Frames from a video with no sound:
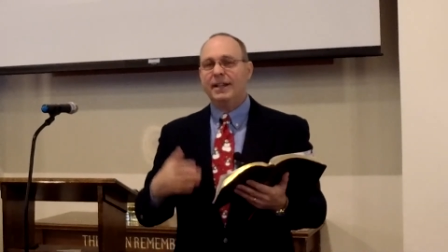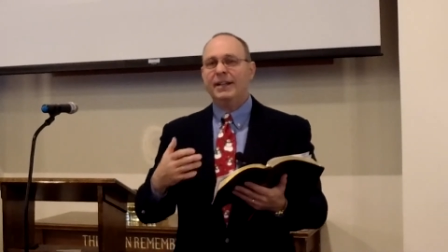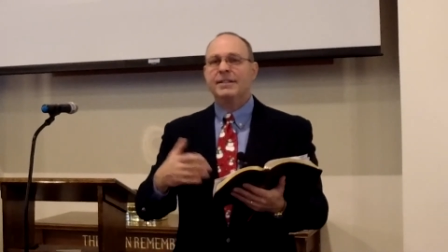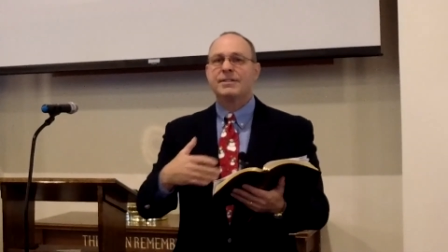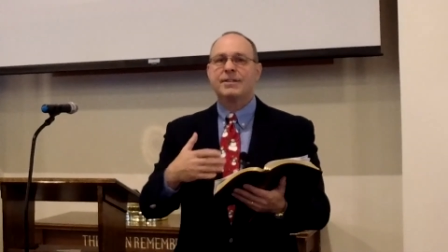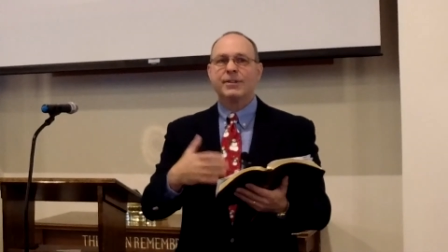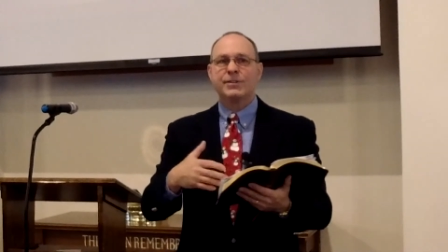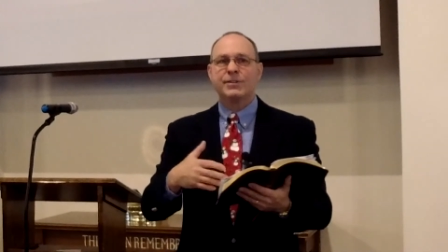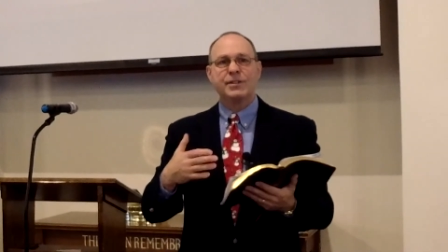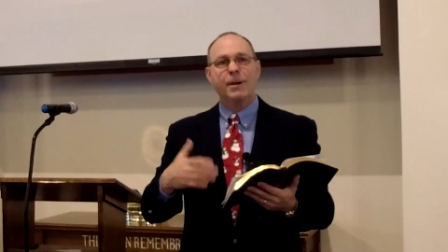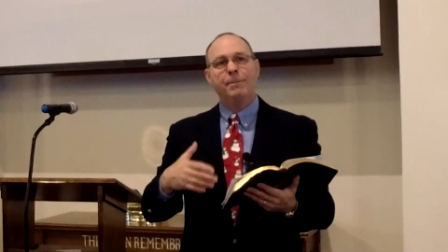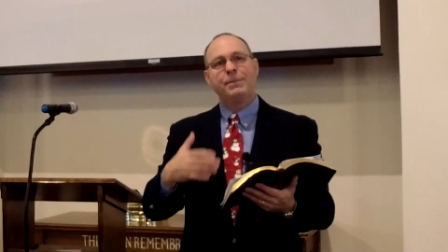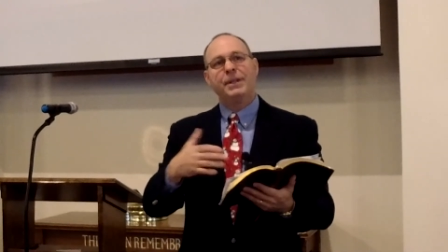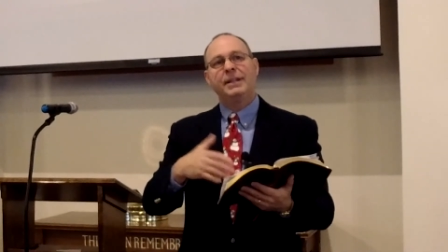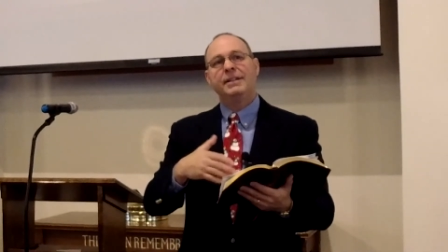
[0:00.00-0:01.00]
Is there
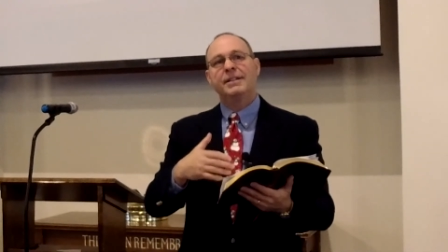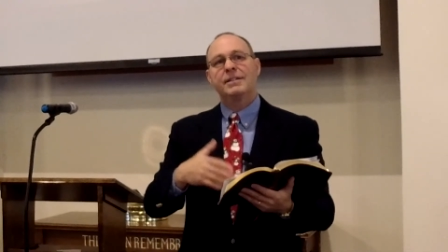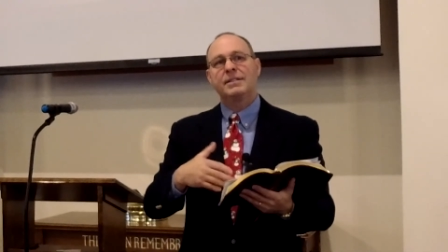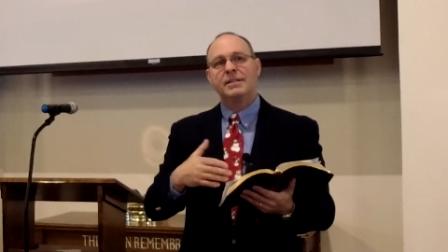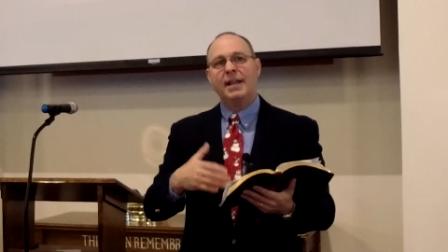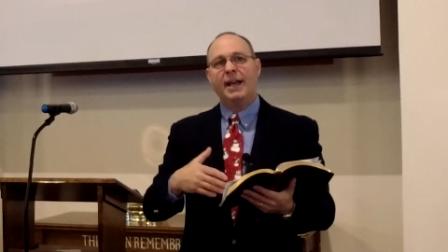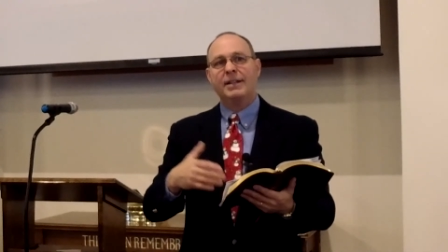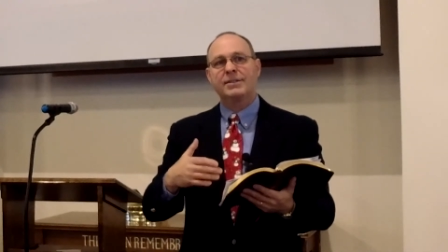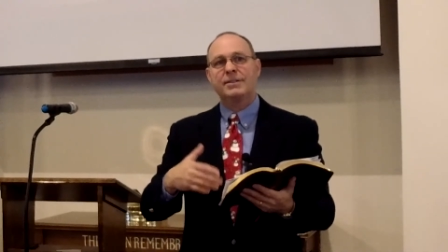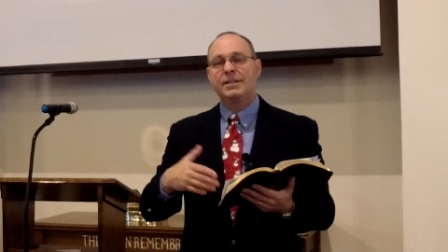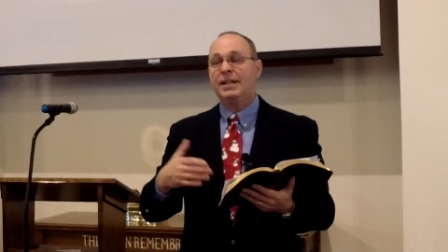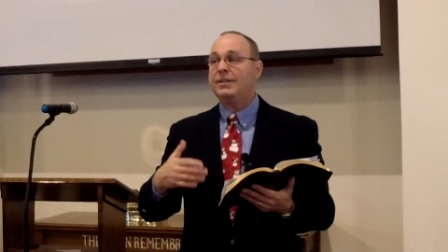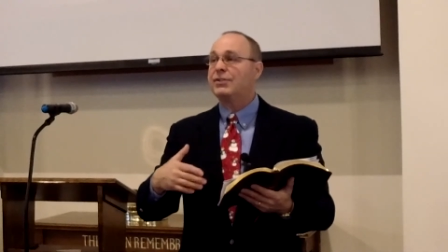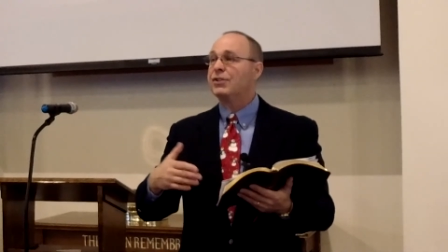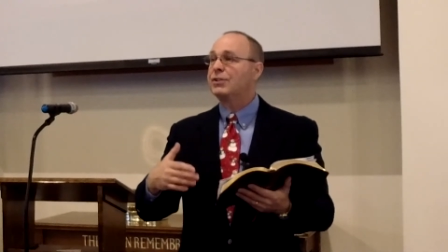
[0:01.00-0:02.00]
something this text
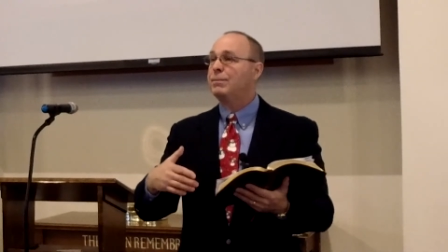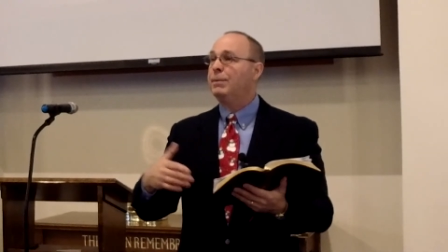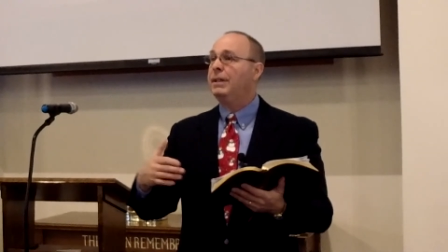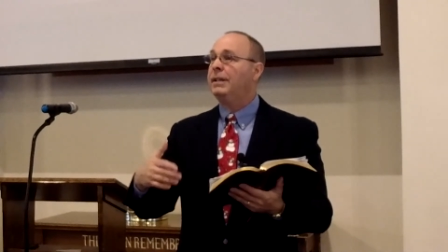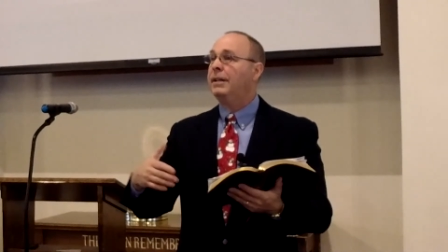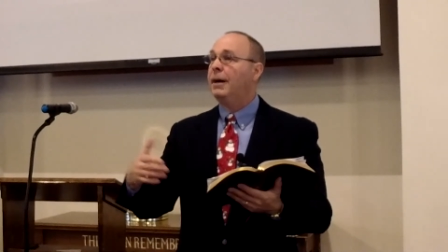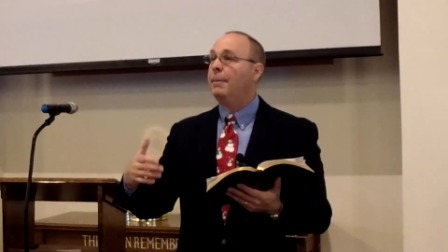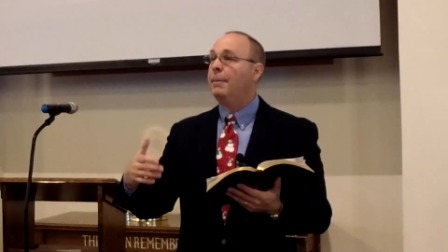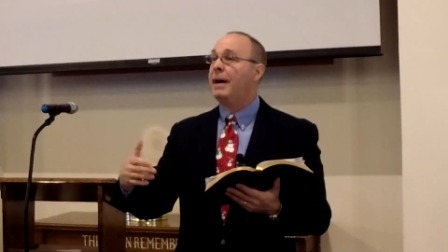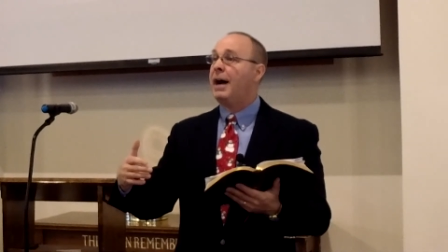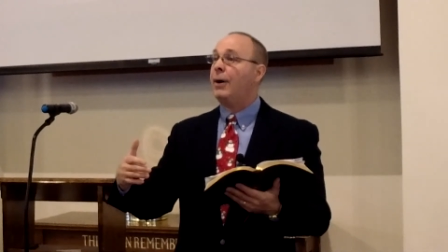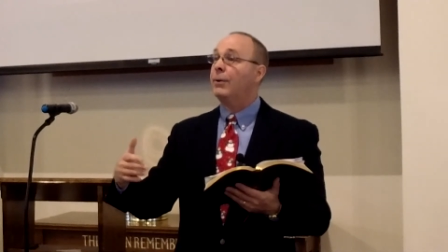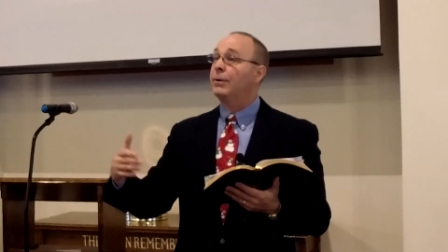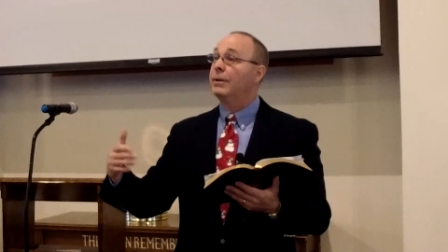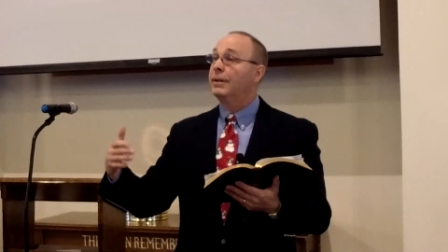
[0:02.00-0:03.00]
teaches me
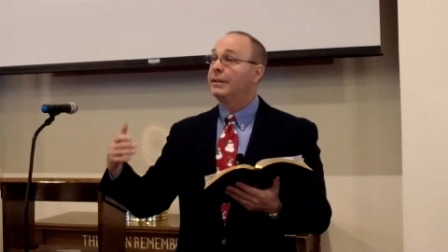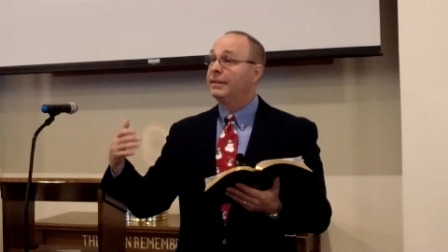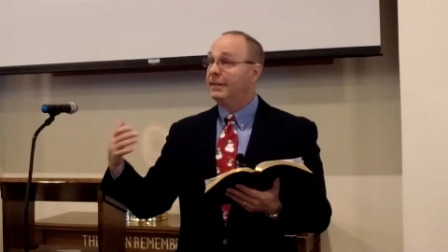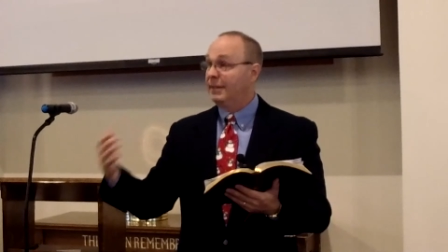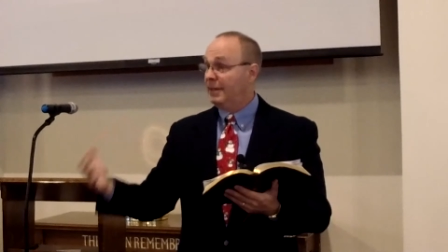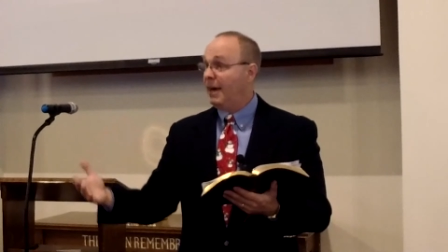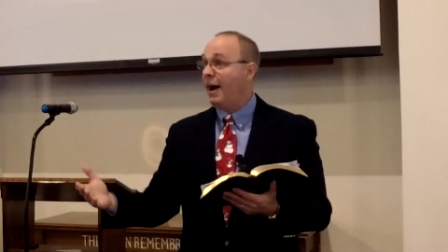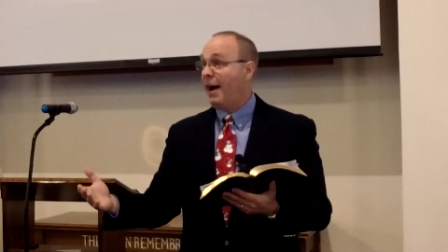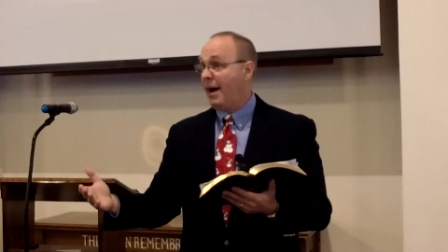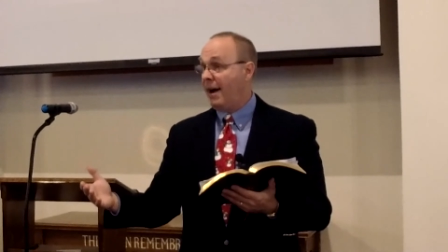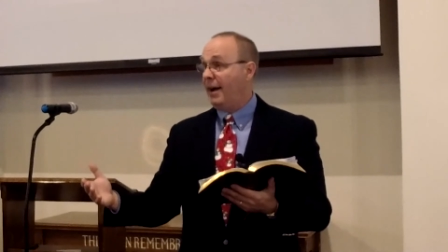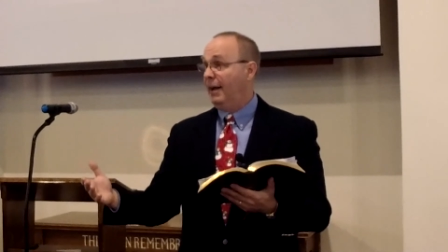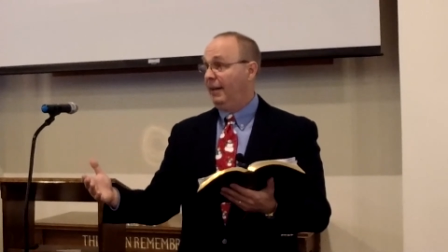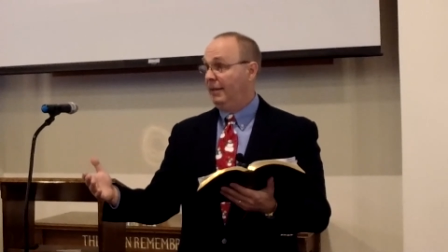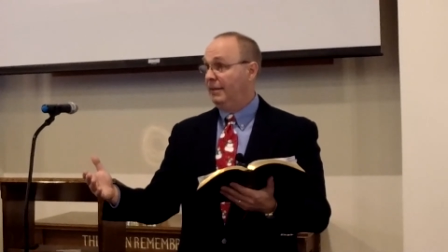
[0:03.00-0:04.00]
about God